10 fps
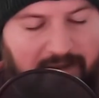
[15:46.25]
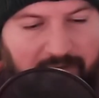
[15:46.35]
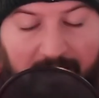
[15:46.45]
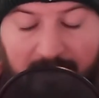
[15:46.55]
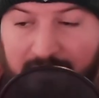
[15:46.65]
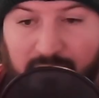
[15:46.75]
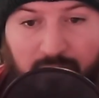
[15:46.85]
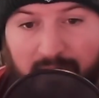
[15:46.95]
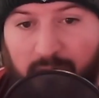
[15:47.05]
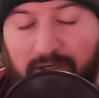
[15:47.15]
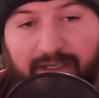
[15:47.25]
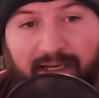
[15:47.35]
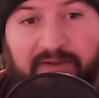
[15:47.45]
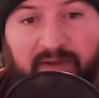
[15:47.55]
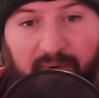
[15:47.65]
It's a great question,
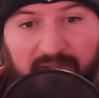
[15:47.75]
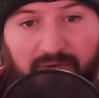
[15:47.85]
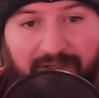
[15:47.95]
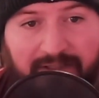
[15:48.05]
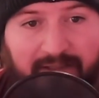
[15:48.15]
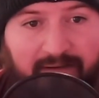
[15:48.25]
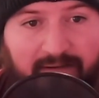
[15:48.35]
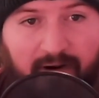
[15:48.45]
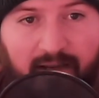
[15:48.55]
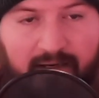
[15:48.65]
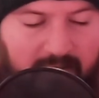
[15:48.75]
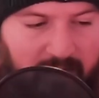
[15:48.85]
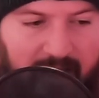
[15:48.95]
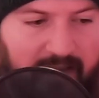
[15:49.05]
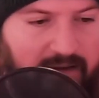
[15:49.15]
and it's the best question, right? It's
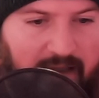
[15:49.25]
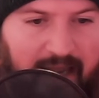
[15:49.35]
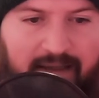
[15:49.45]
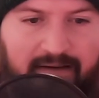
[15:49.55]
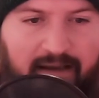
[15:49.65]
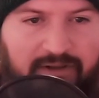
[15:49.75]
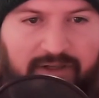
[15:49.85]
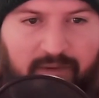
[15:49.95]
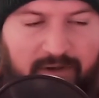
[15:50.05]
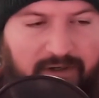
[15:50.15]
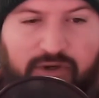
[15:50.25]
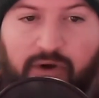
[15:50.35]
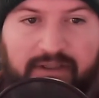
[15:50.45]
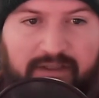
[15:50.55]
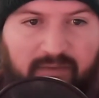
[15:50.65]
any engineer worth their
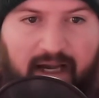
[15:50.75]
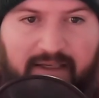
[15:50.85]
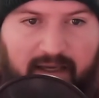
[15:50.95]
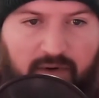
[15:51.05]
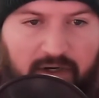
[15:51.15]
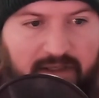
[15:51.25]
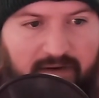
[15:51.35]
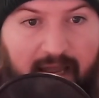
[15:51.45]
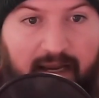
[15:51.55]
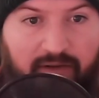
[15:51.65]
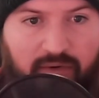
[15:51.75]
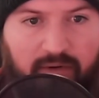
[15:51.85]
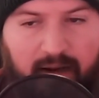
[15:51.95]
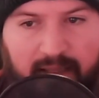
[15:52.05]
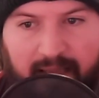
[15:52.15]
salt is going to be asking that question of any
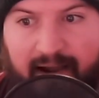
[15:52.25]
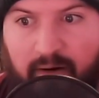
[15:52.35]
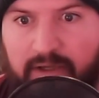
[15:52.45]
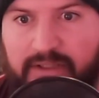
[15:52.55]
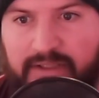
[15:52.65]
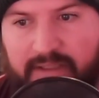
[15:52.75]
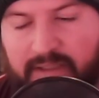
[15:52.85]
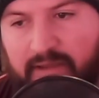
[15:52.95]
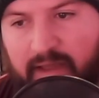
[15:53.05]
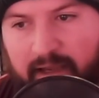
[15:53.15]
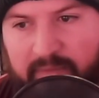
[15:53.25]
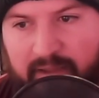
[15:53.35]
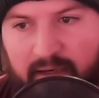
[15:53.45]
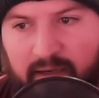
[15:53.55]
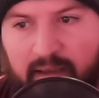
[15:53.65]
tool, right? Like, how much is this going to lock me
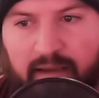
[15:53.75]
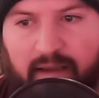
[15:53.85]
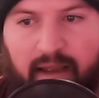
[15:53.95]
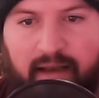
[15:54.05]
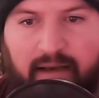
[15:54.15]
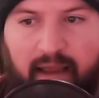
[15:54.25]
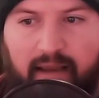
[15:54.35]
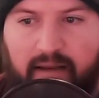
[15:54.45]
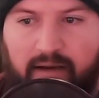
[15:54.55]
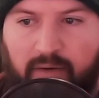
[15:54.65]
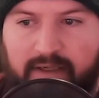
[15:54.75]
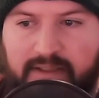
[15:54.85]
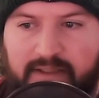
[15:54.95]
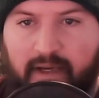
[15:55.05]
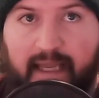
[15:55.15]
in? And is
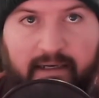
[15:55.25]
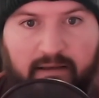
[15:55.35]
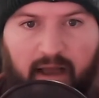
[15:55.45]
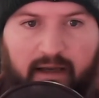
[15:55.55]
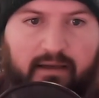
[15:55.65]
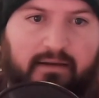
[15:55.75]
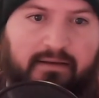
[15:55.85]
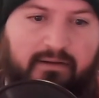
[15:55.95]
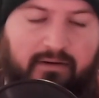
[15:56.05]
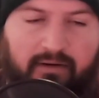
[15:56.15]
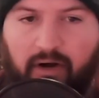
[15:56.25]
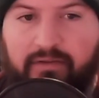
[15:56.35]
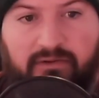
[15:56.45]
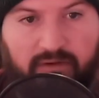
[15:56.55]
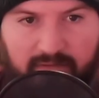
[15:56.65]
there hidden lock-in? Is there, all
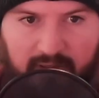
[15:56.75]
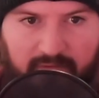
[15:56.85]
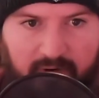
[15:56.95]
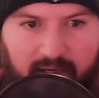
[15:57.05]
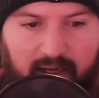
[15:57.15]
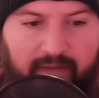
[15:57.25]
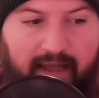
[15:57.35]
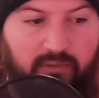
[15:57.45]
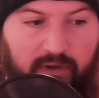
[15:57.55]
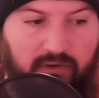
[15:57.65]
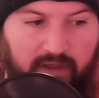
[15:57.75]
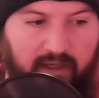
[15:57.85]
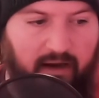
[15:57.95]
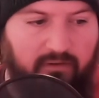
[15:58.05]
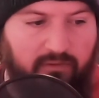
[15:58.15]
this sort of stuff, right? And that's what you're
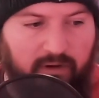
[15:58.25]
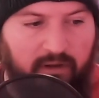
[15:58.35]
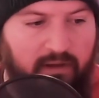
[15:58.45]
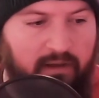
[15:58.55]
looking out for.